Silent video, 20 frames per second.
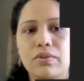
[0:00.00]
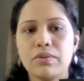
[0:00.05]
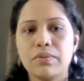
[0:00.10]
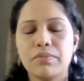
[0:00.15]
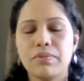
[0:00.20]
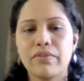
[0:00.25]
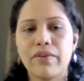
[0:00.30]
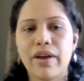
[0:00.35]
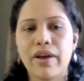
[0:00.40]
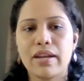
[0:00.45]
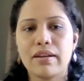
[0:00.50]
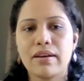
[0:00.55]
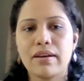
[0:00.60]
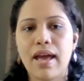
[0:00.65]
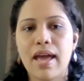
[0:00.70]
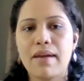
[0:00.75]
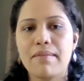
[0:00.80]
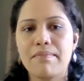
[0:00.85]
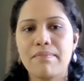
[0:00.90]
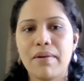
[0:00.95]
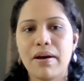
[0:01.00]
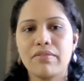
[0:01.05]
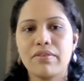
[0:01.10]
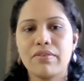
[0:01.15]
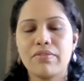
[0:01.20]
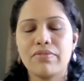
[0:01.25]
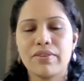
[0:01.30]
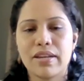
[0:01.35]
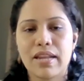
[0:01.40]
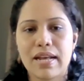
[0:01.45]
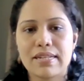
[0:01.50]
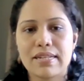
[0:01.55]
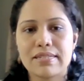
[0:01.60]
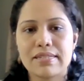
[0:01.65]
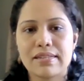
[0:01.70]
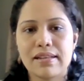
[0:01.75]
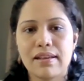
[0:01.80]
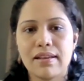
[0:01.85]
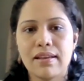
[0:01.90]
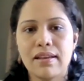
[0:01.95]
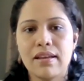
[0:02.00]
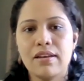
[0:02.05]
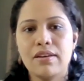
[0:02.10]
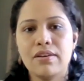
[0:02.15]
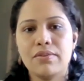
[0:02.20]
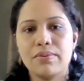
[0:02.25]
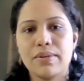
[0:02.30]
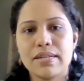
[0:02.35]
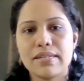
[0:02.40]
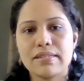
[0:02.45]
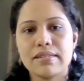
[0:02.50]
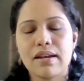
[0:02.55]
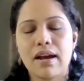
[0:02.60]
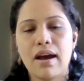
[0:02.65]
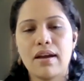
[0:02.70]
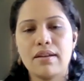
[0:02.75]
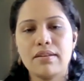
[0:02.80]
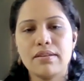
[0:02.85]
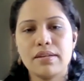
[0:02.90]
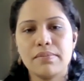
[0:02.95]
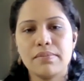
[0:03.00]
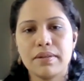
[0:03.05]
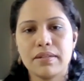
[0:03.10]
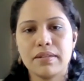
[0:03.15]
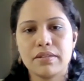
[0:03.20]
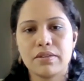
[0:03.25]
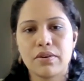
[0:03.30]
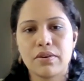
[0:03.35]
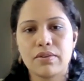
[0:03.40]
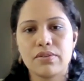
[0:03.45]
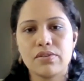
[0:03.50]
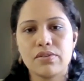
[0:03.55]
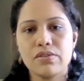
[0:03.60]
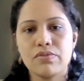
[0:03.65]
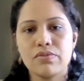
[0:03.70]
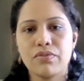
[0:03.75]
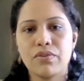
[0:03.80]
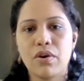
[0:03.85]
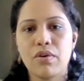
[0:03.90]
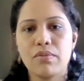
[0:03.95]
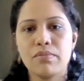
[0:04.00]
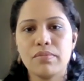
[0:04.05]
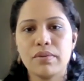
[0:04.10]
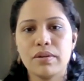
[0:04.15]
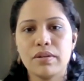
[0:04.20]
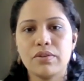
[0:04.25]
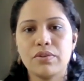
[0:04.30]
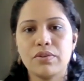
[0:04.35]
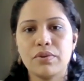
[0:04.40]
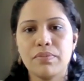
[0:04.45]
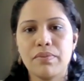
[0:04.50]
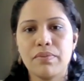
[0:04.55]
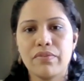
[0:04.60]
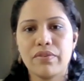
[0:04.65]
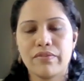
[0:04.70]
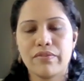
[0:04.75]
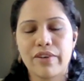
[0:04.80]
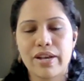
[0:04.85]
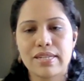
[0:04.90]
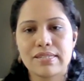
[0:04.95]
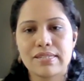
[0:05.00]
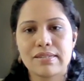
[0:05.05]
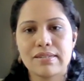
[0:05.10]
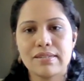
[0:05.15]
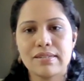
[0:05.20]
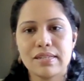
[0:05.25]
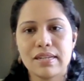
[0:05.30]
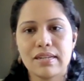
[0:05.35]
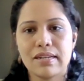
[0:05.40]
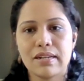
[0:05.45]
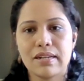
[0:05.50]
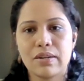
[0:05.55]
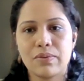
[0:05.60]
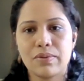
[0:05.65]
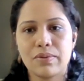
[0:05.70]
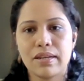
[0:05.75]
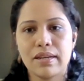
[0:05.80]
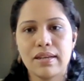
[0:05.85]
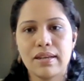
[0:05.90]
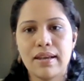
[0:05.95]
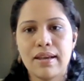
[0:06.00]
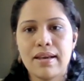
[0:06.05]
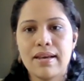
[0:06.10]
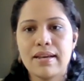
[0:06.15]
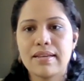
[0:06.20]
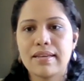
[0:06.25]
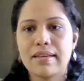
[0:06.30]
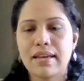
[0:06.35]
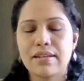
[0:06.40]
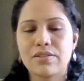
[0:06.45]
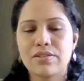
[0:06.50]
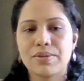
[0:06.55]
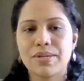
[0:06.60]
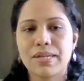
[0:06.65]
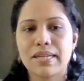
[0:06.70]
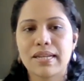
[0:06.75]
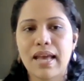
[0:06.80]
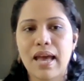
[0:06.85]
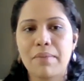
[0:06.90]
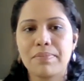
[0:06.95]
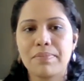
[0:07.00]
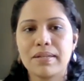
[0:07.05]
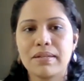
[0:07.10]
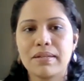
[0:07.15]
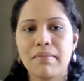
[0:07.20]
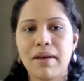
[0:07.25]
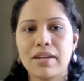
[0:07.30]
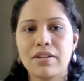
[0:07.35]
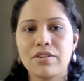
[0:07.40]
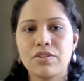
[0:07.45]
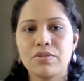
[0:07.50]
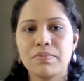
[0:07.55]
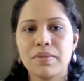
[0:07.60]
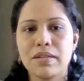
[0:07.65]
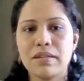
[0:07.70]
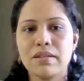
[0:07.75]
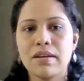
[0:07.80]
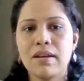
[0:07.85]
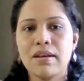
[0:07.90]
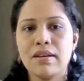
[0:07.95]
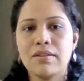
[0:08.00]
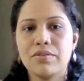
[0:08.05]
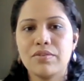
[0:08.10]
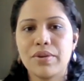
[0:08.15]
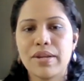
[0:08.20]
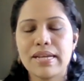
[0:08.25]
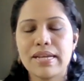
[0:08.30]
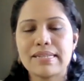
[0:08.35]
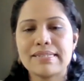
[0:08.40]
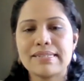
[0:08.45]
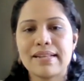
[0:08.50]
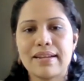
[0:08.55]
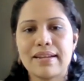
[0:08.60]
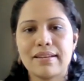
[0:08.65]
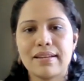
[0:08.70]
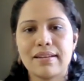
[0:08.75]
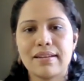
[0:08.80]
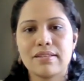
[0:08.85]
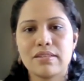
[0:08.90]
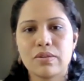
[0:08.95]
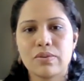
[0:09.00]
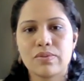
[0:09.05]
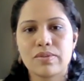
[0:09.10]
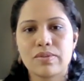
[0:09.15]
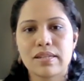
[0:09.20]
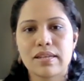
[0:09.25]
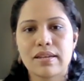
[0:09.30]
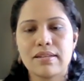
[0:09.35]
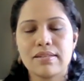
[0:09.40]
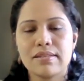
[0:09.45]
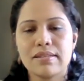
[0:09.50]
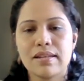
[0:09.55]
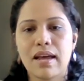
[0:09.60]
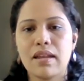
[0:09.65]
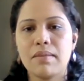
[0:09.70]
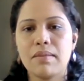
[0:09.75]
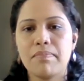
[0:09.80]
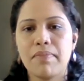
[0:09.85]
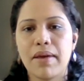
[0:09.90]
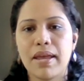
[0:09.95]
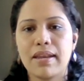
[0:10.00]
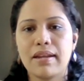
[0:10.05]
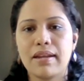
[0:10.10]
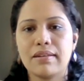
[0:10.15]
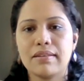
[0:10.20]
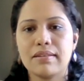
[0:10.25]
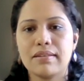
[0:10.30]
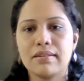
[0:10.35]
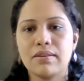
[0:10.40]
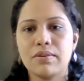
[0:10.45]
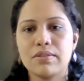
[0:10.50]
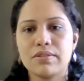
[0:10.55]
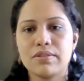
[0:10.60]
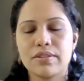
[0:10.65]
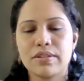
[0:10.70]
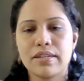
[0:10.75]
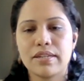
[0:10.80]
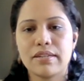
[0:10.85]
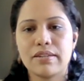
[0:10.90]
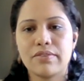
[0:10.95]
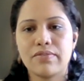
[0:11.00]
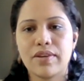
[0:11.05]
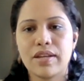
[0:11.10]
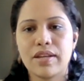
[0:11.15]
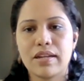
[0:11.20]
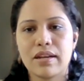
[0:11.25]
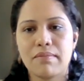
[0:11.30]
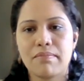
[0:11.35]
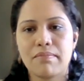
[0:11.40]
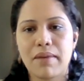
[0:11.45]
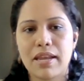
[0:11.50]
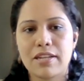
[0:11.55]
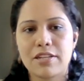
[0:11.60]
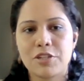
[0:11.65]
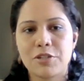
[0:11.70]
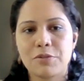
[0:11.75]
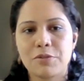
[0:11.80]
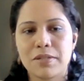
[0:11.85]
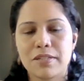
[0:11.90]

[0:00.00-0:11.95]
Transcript: loan provider Empower Financing raised $100 million from a group of investors, including King Street Capital Management, Drake's Landing Associates, and Pennington Alternative Income Management.